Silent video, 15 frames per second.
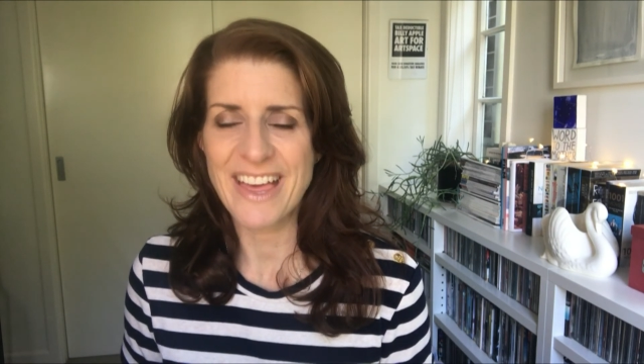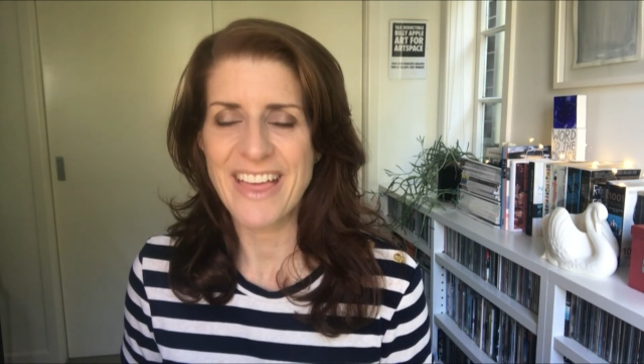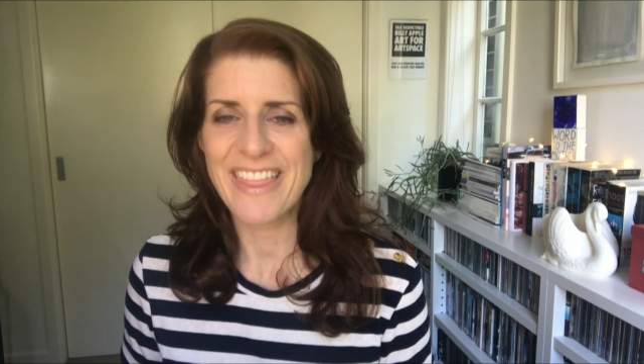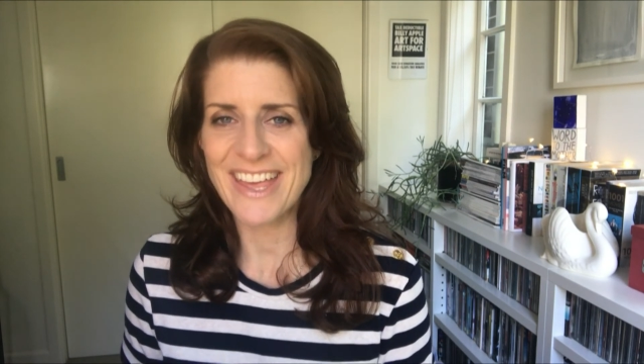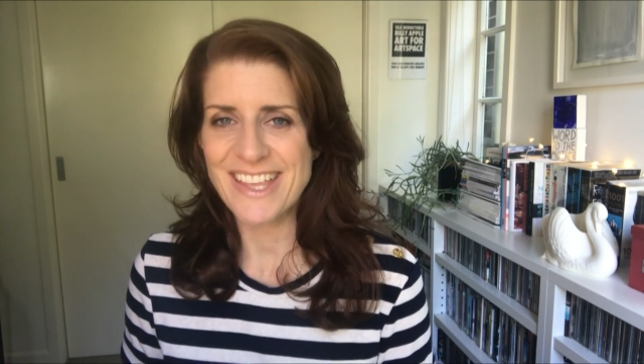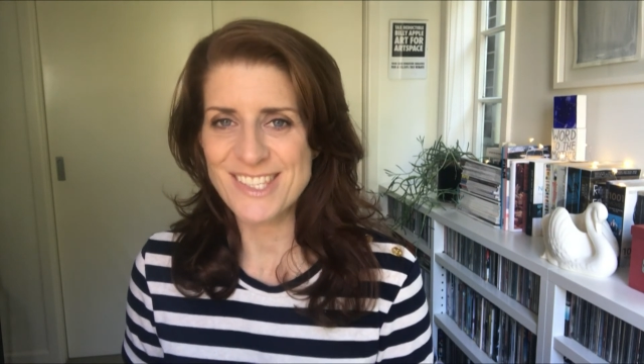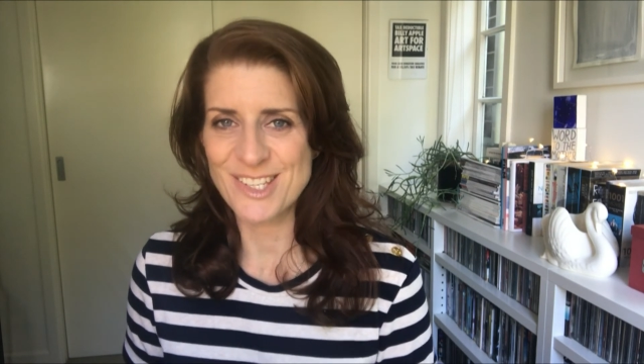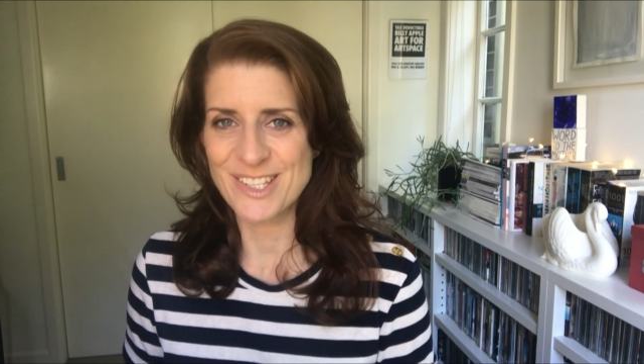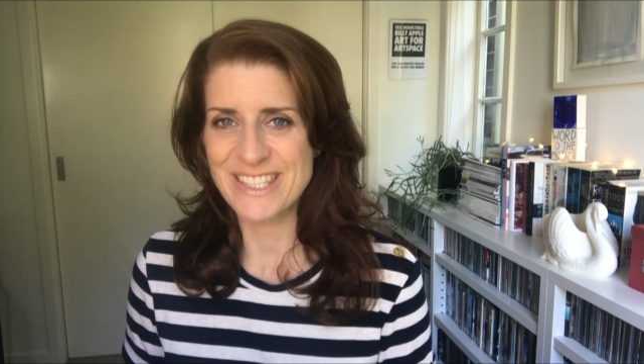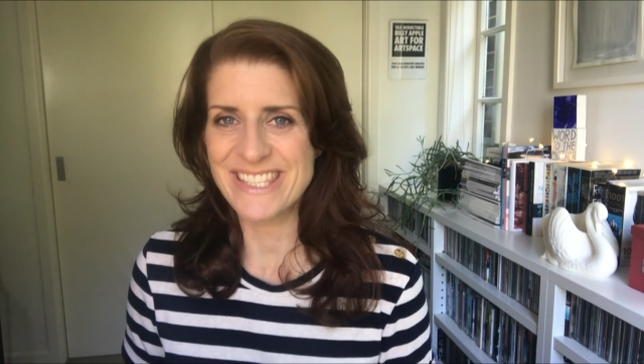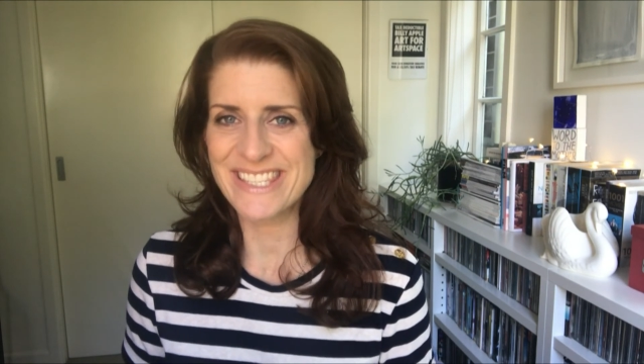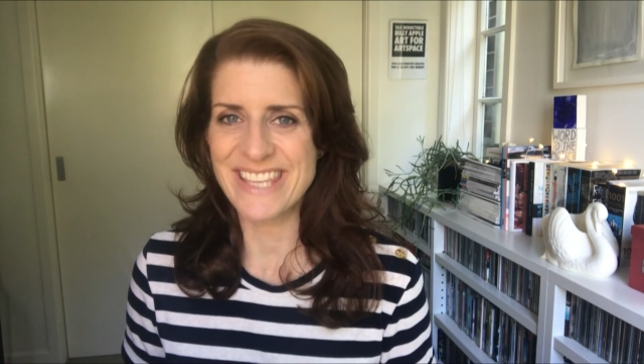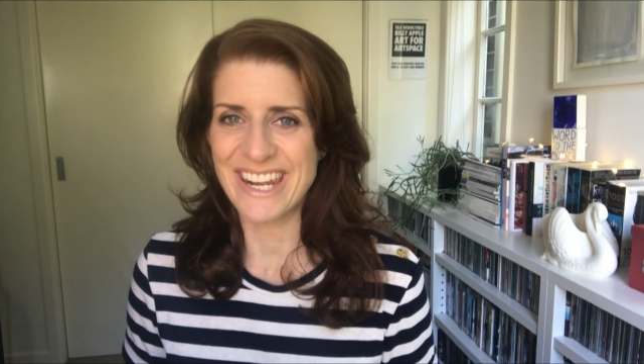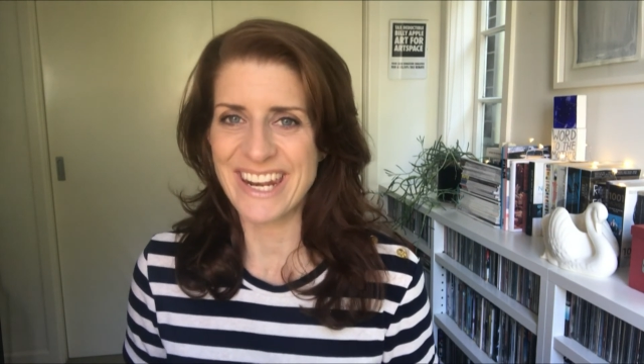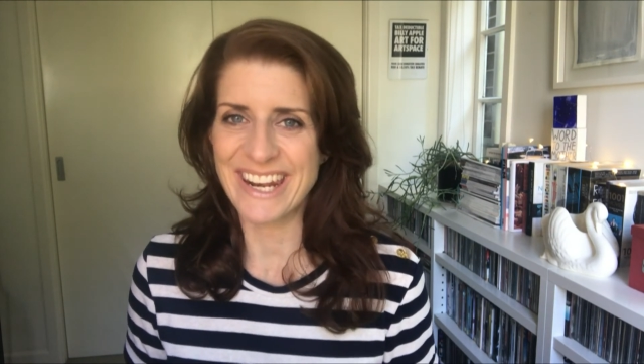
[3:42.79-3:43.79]
That's on
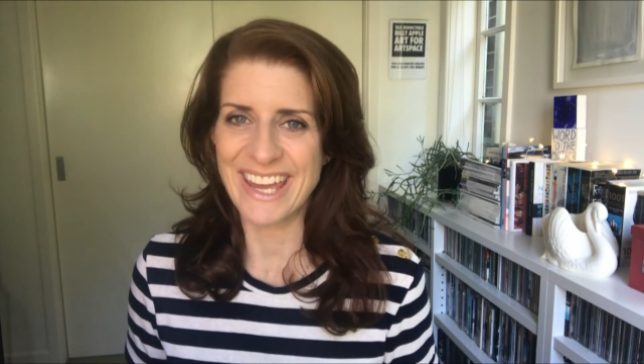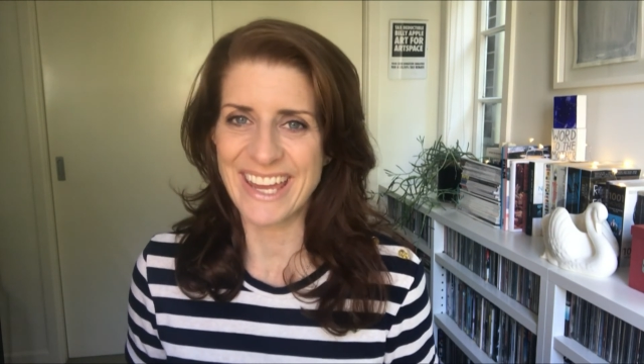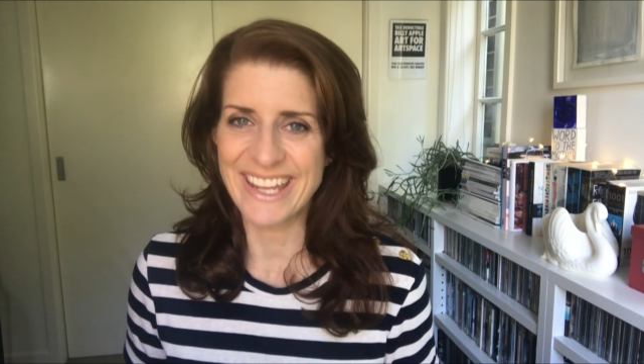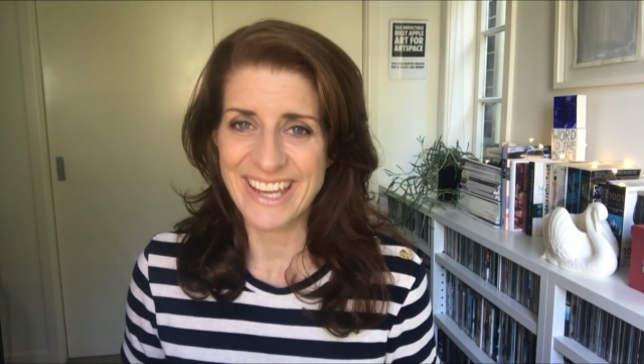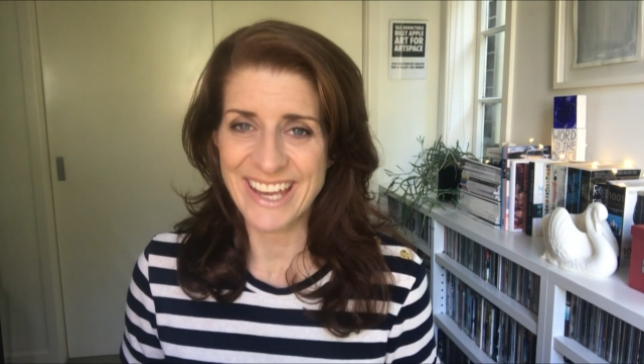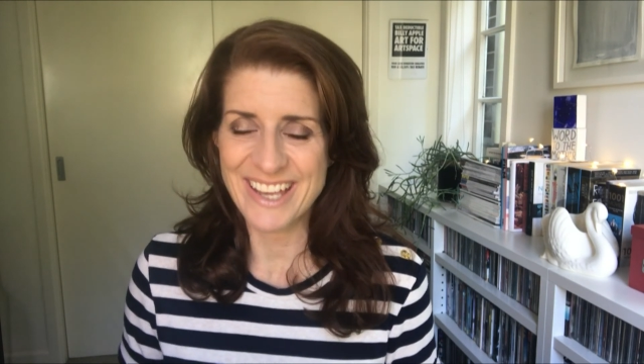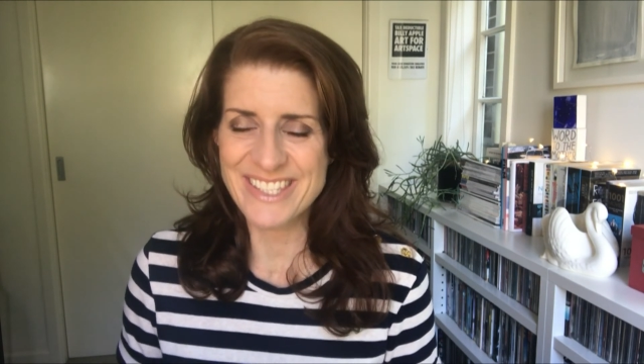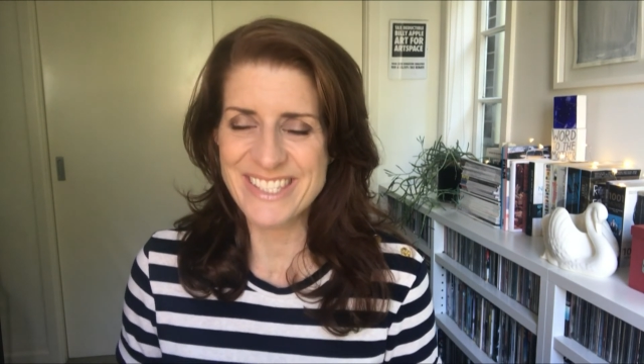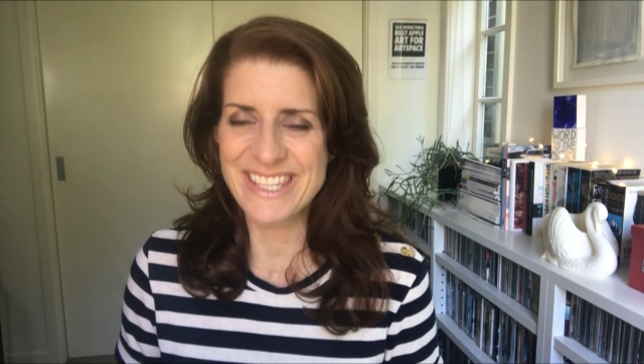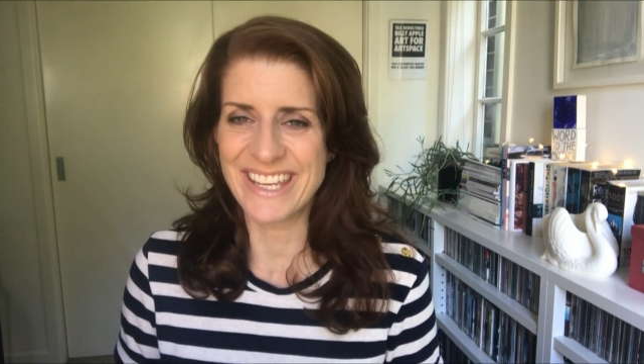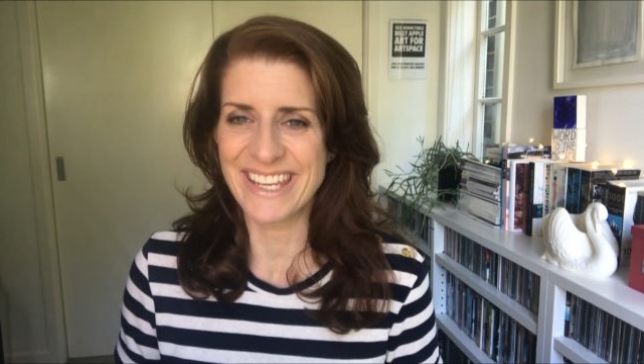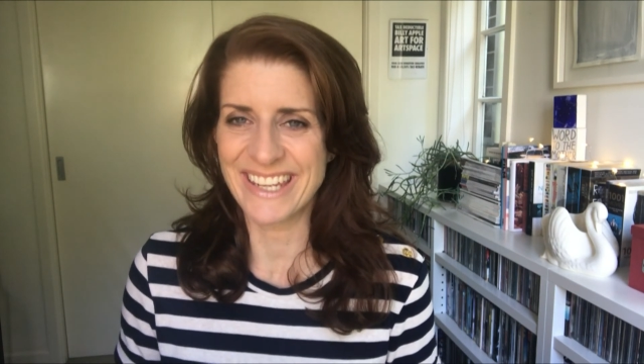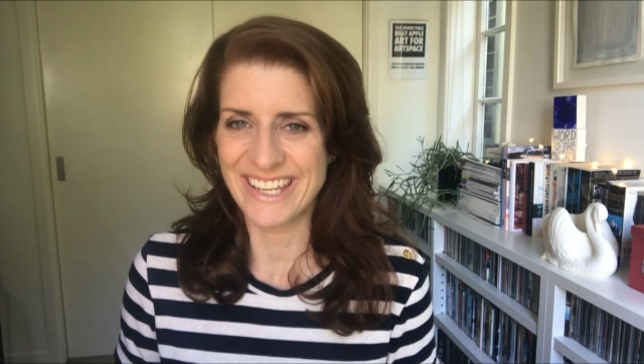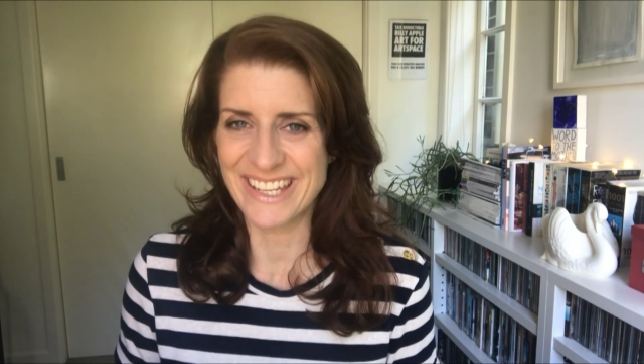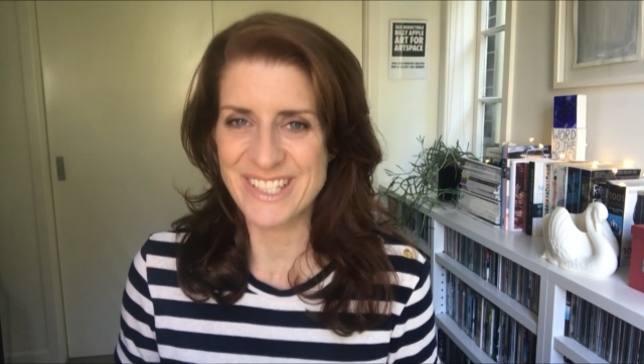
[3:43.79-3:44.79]
Saturday. I'll see
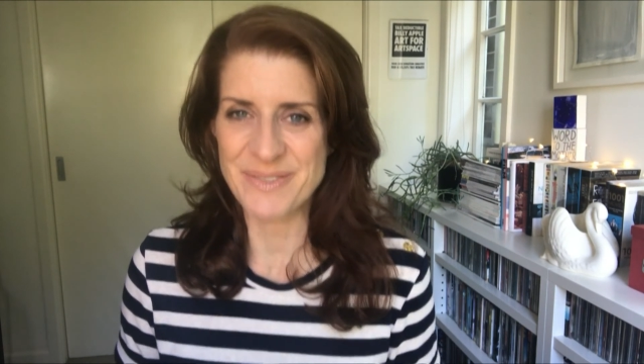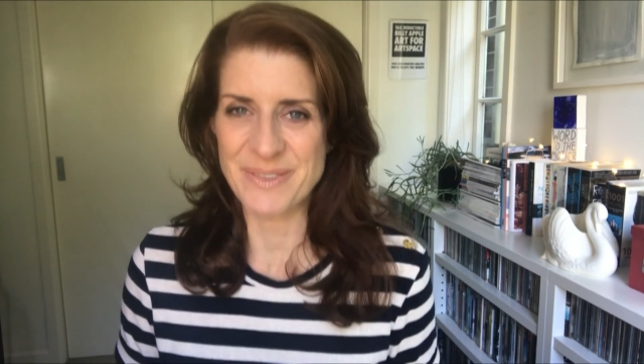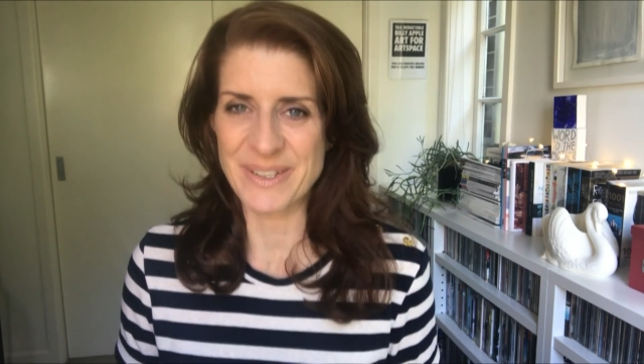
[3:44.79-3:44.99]
you next